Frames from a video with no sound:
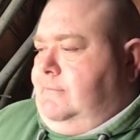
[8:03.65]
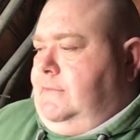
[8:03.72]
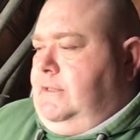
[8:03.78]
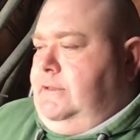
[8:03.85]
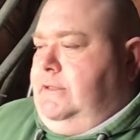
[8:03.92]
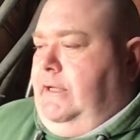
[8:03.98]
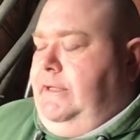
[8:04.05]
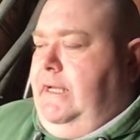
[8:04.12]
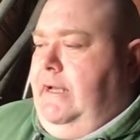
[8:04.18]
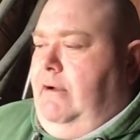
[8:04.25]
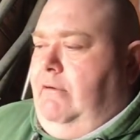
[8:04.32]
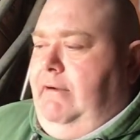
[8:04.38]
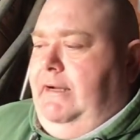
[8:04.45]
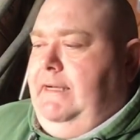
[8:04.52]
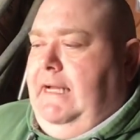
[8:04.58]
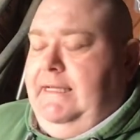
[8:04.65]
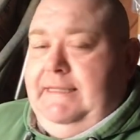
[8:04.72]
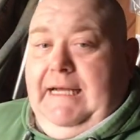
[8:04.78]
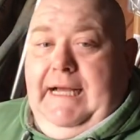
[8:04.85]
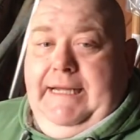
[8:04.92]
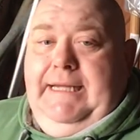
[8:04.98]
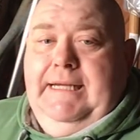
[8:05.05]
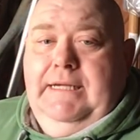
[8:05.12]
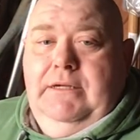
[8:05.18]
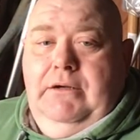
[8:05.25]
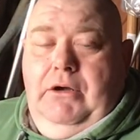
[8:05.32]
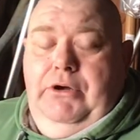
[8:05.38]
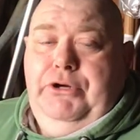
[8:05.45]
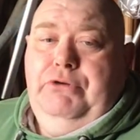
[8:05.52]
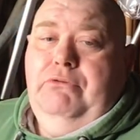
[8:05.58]
So yeah, I reckon that day
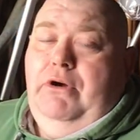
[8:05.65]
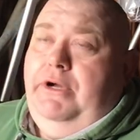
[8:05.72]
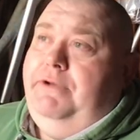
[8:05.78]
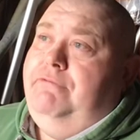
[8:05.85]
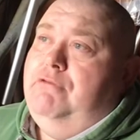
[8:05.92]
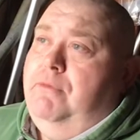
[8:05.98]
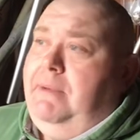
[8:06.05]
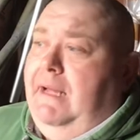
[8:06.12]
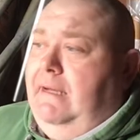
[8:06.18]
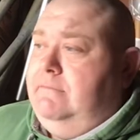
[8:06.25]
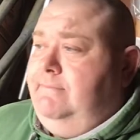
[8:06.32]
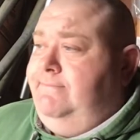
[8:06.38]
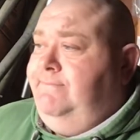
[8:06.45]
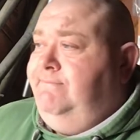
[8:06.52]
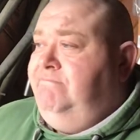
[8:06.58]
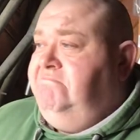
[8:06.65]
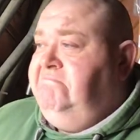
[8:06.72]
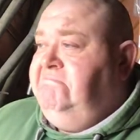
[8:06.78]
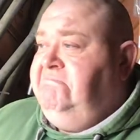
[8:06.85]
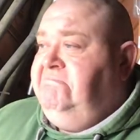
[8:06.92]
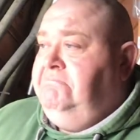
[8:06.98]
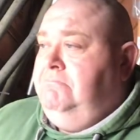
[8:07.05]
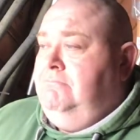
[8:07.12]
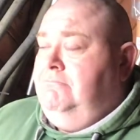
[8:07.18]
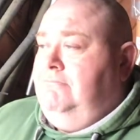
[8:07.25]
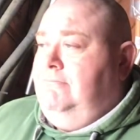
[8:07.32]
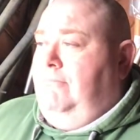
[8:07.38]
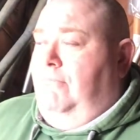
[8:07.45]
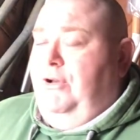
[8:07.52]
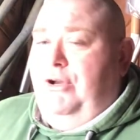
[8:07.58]
I cried for about
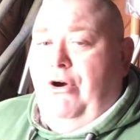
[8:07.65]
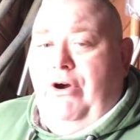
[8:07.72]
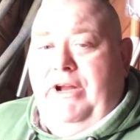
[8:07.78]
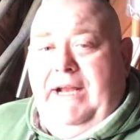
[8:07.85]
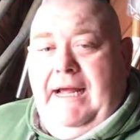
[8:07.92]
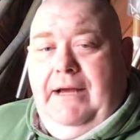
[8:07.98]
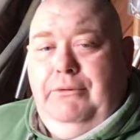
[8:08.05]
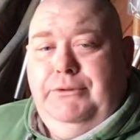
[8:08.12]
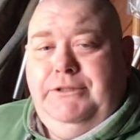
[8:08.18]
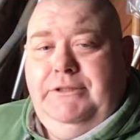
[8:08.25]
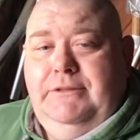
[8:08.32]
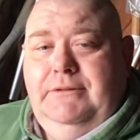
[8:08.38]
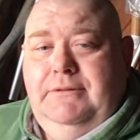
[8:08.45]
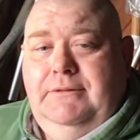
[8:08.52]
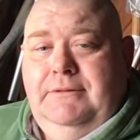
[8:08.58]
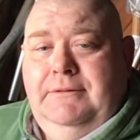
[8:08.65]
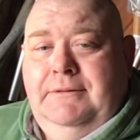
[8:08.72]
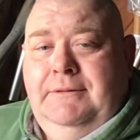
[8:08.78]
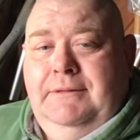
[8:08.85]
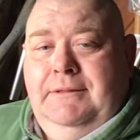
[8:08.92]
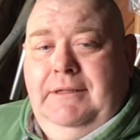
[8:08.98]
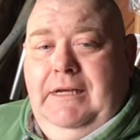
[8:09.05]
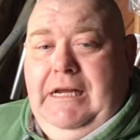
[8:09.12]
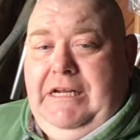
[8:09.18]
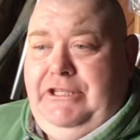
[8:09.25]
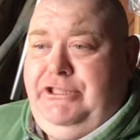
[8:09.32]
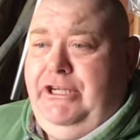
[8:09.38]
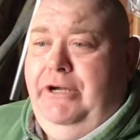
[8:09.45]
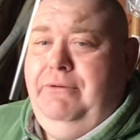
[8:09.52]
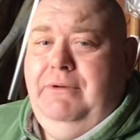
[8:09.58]
9 hours in
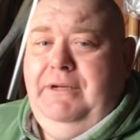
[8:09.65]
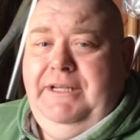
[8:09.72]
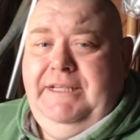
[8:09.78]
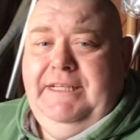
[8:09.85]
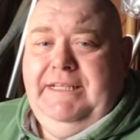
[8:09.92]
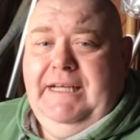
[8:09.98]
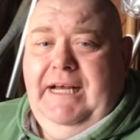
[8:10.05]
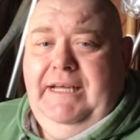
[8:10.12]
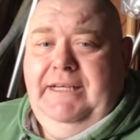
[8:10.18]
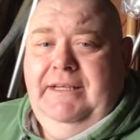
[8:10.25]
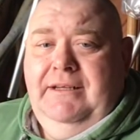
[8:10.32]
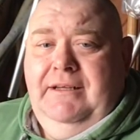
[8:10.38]
total in the day.